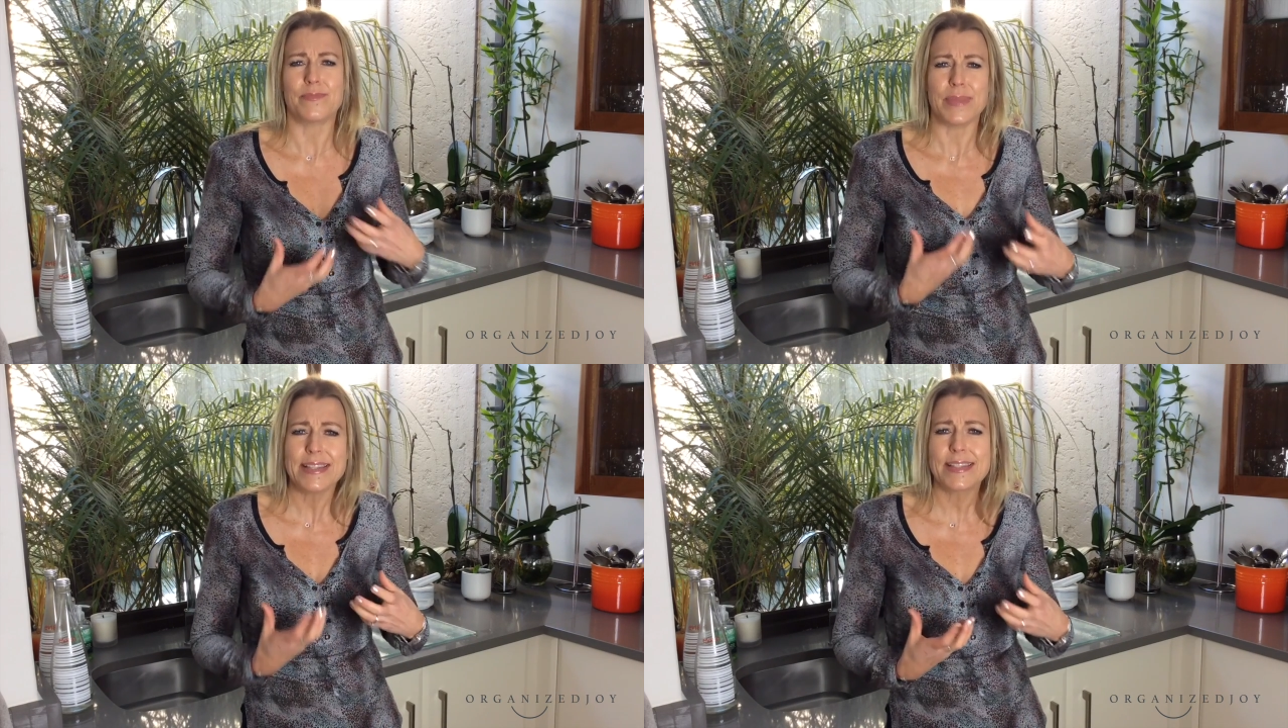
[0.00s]

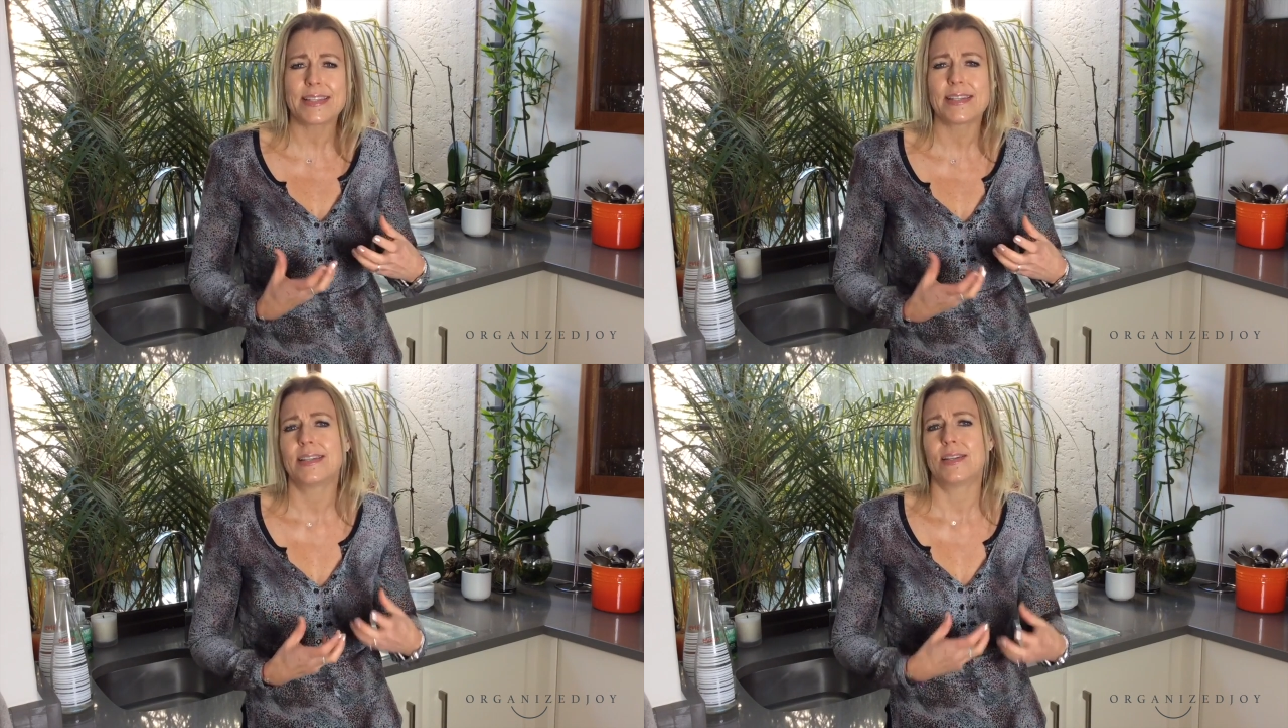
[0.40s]

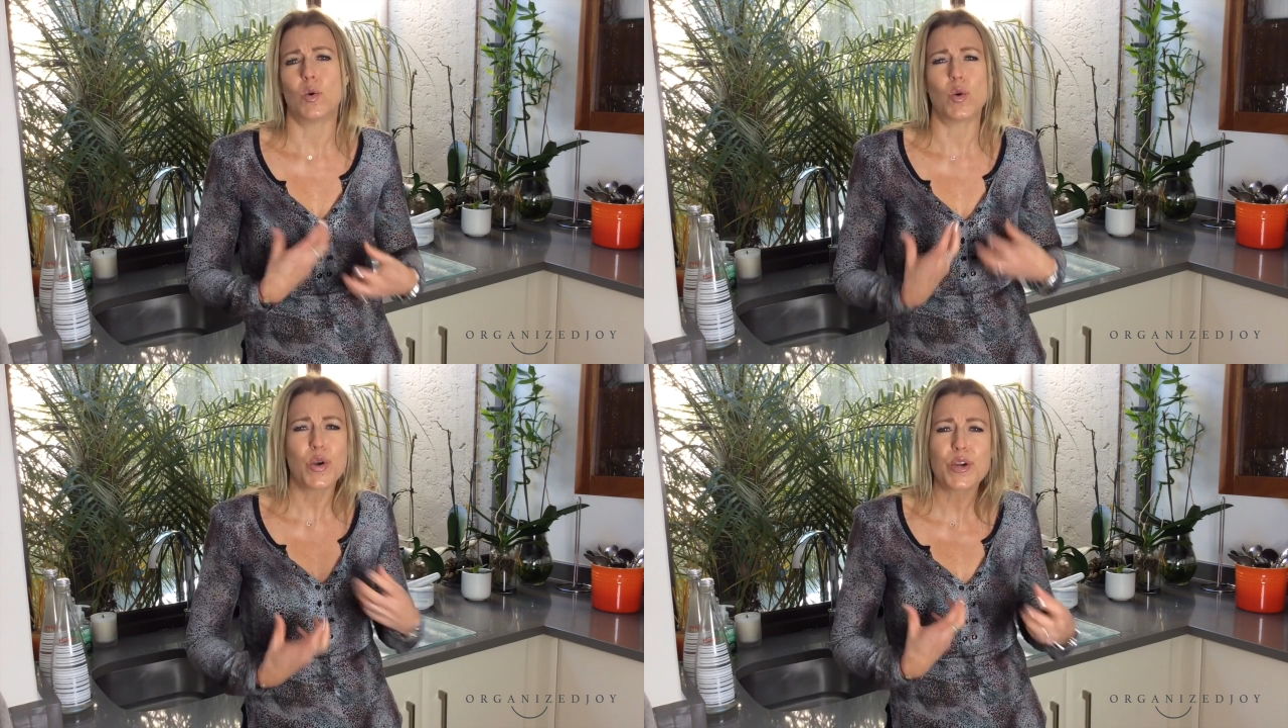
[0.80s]
meat
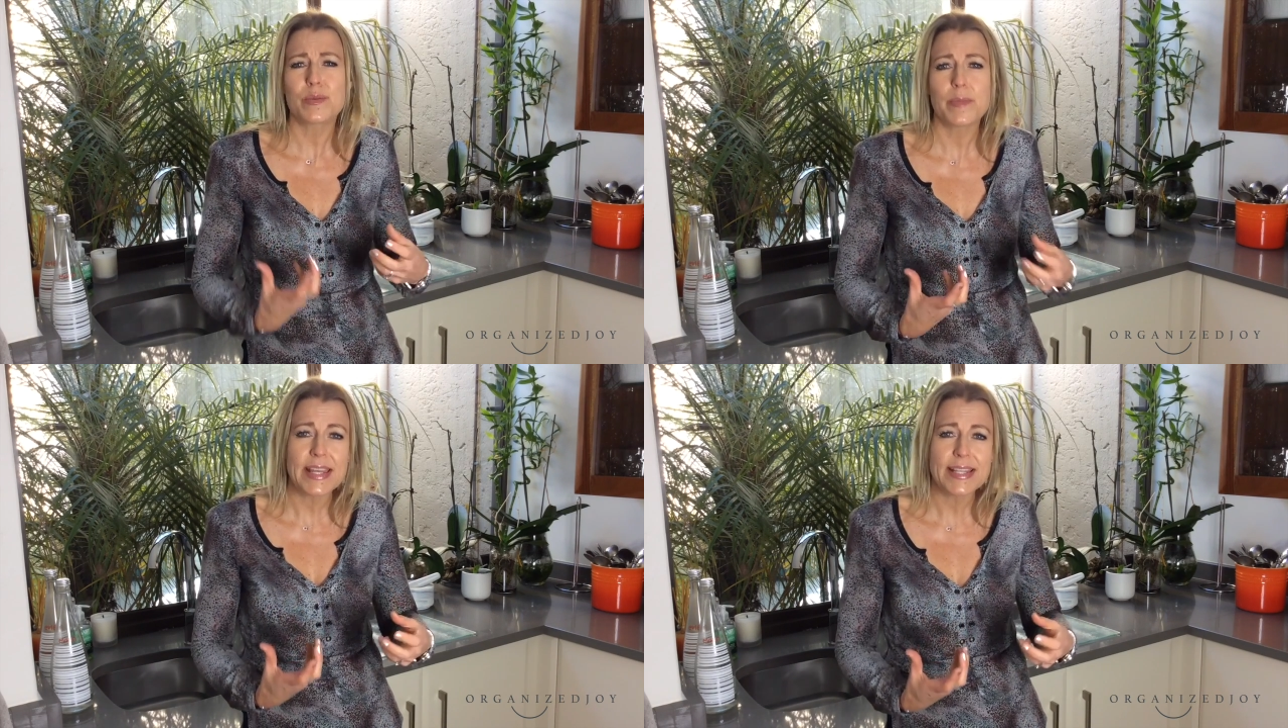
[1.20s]
or
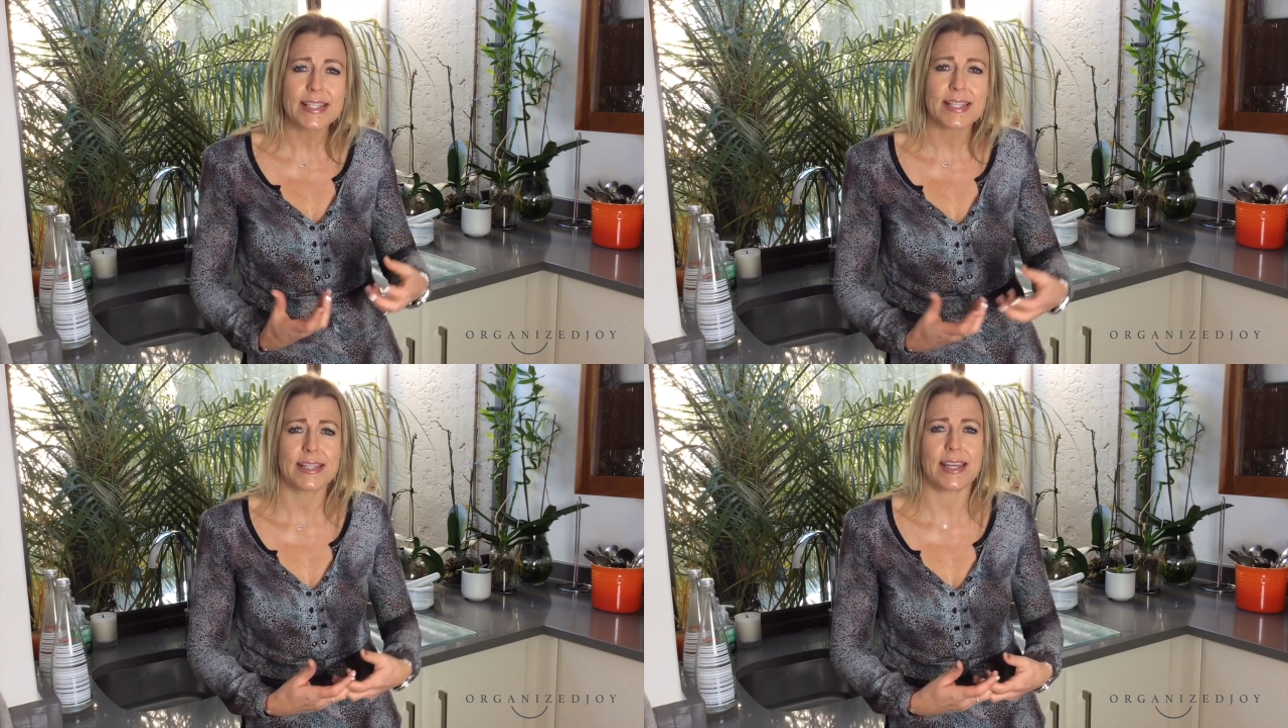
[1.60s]
cooked meat
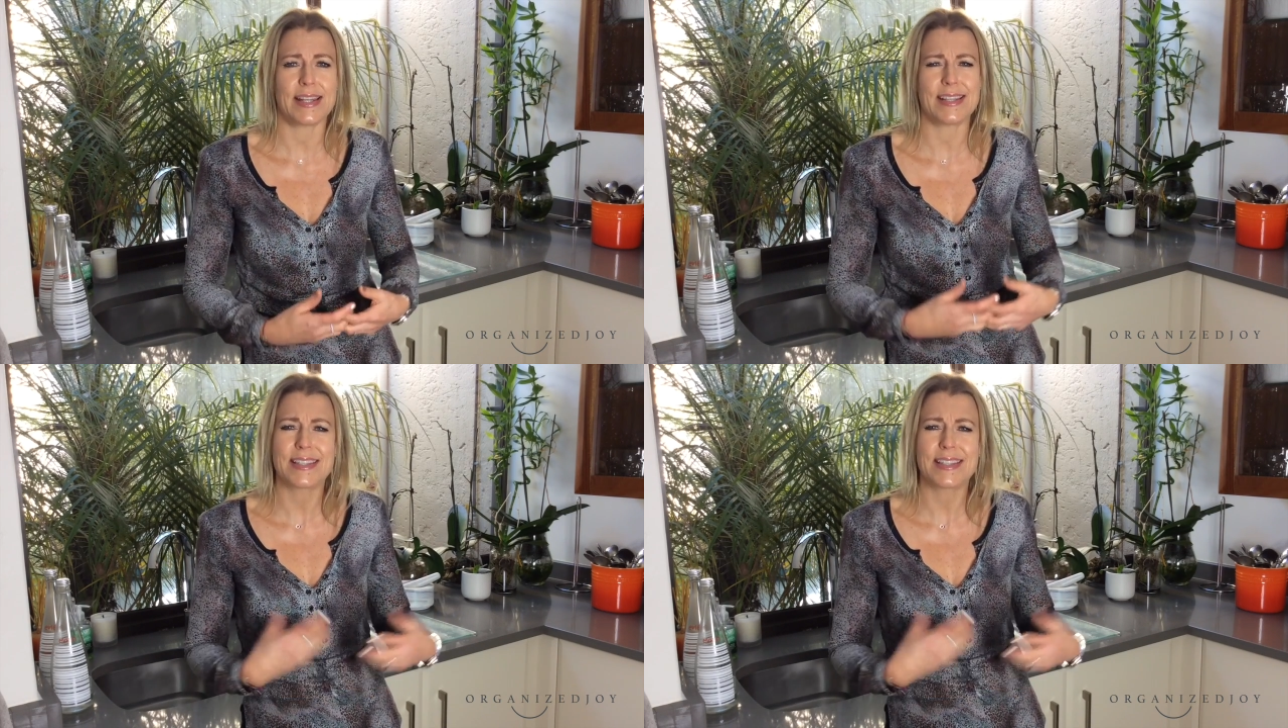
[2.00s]
and